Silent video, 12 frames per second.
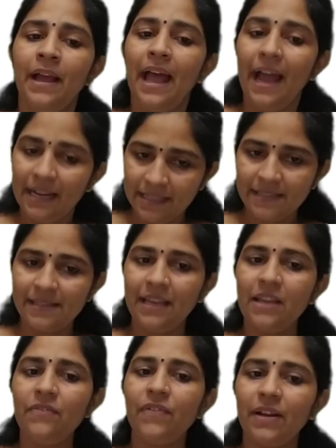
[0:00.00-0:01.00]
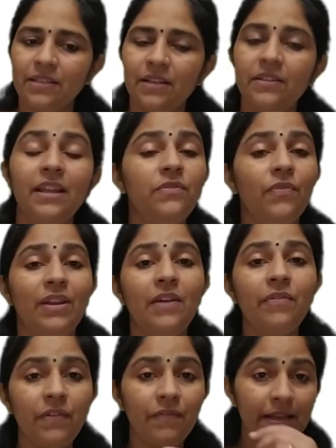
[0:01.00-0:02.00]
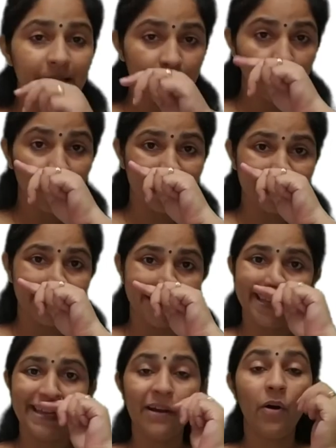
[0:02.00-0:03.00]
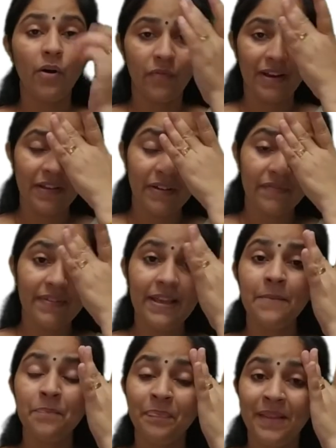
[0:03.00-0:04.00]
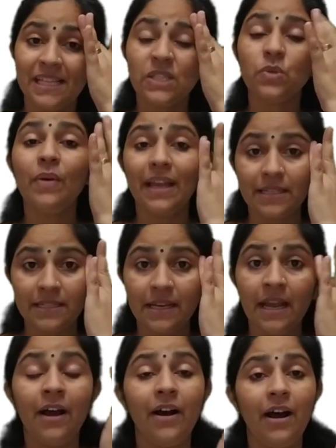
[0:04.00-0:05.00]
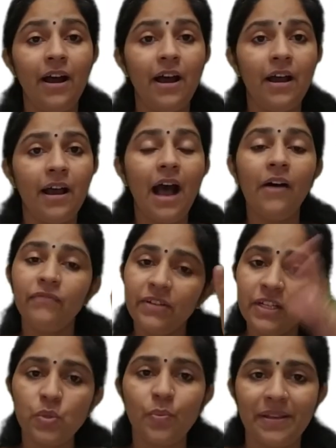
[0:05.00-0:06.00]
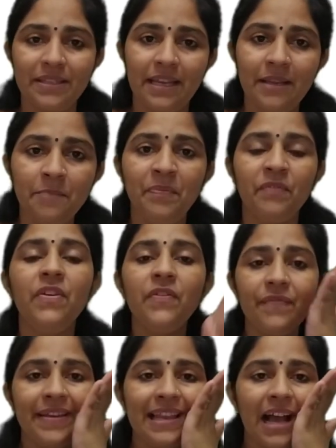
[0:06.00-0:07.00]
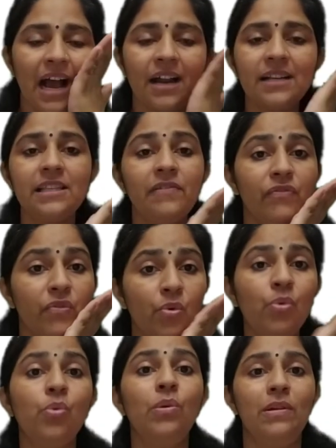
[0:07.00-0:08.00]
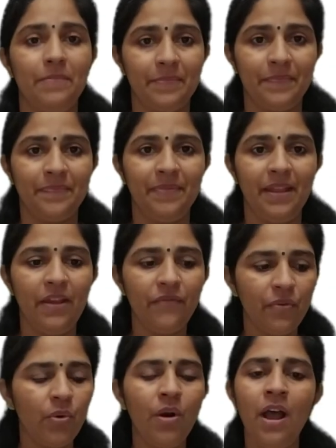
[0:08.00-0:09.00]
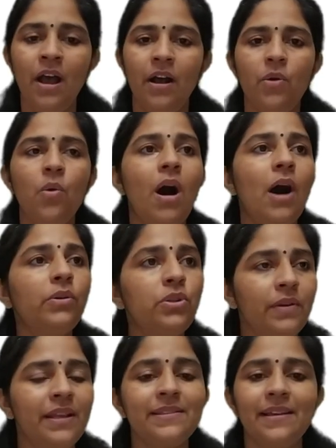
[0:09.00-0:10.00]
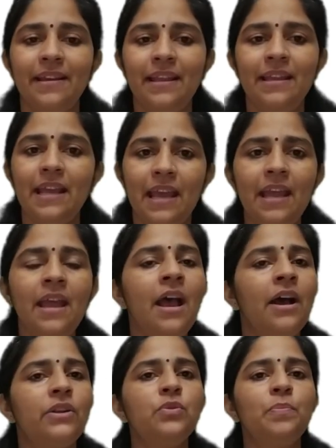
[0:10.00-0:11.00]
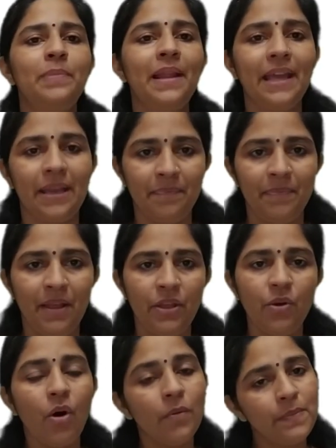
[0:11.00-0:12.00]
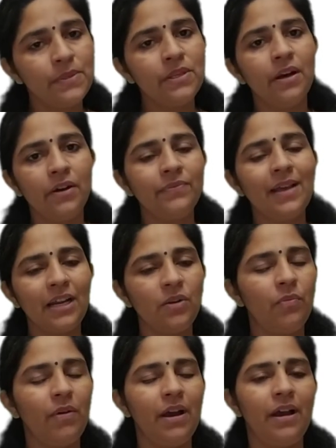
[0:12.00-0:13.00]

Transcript: and the second factor, that whenever we sweat or whenever we sweat, after sweating, we feel ourselves cool. If you go out on a sunny day to play, observe that,